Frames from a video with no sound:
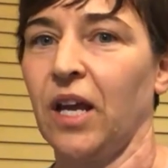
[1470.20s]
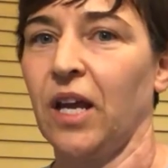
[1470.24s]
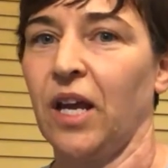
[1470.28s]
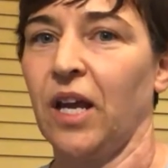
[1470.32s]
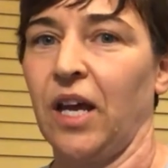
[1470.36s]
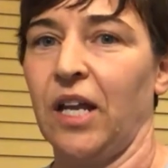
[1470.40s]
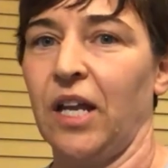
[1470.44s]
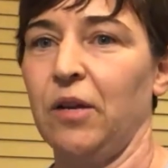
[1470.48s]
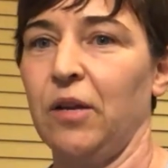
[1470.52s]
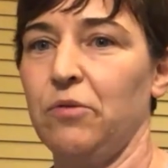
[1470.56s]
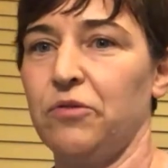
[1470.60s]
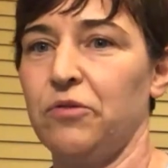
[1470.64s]

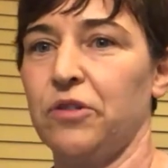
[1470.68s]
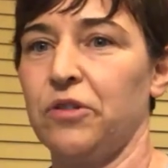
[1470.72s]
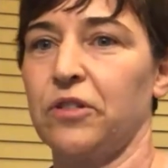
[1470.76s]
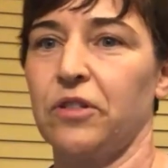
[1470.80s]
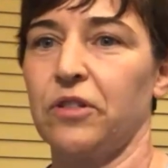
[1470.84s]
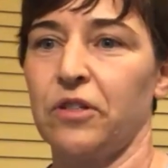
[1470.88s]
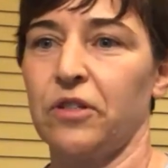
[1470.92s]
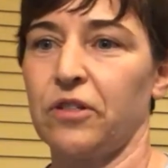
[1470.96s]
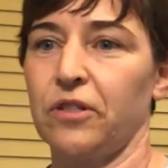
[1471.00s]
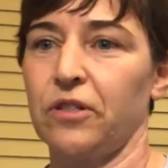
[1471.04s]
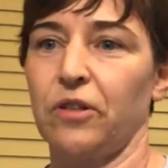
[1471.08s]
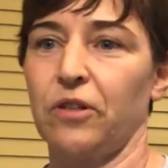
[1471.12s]
And it was just
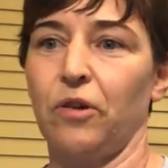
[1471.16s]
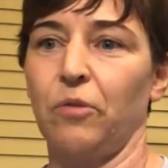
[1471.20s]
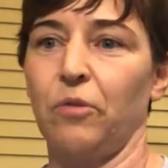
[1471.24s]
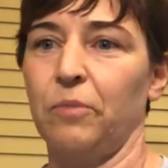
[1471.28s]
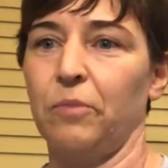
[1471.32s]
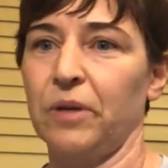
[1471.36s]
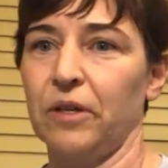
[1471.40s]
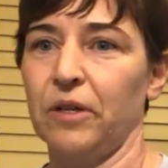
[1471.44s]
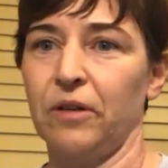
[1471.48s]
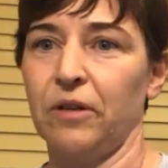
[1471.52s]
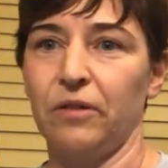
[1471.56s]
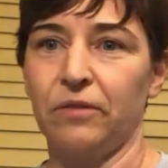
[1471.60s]
a slow
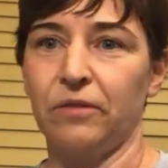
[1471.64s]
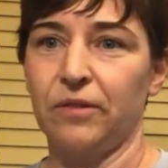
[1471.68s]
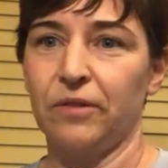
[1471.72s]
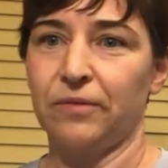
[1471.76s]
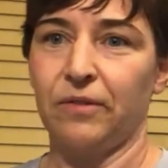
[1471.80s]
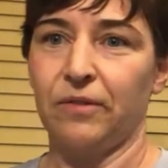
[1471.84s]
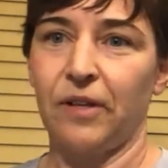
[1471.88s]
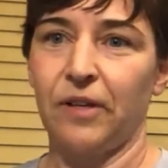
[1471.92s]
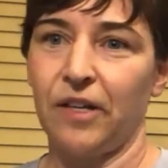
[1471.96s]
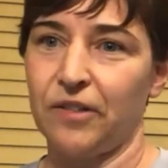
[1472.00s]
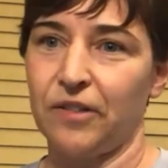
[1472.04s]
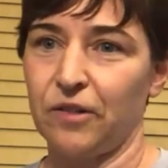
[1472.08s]
build.
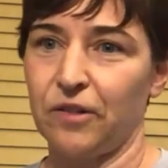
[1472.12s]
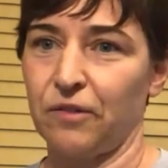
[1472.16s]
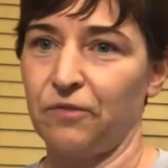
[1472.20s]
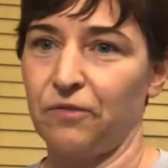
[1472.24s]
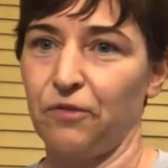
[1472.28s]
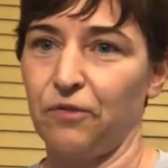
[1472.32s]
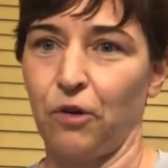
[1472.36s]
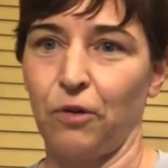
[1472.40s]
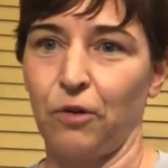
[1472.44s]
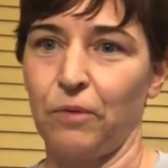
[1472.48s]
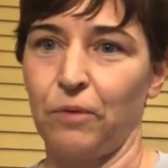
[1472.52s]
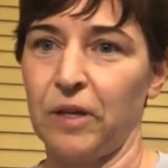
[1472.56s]
I took
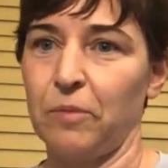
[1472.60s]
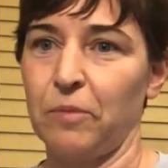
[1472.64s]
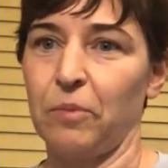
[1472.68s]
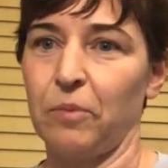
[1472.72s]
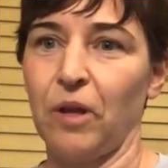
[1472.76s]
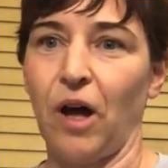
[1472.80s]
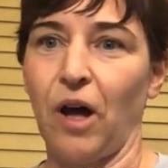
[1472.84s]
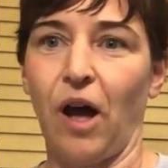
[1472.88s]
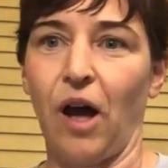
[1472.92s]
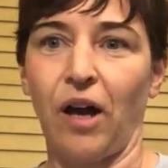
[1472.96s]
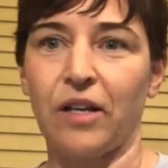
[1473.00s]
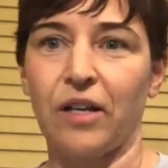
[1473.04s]
4-week
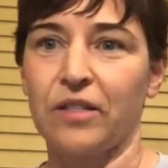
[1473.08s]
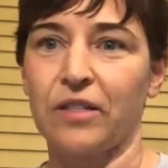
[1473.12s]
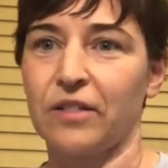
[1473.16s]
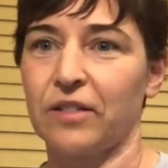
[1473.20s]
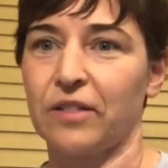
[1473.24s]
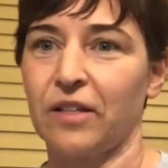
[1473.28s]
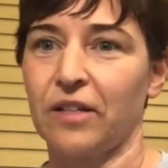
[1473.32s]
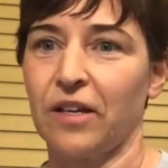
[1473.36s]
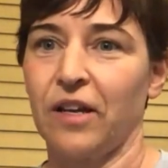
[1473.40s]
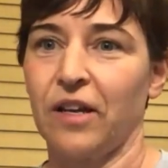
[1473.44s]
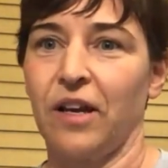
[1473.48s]
blocks,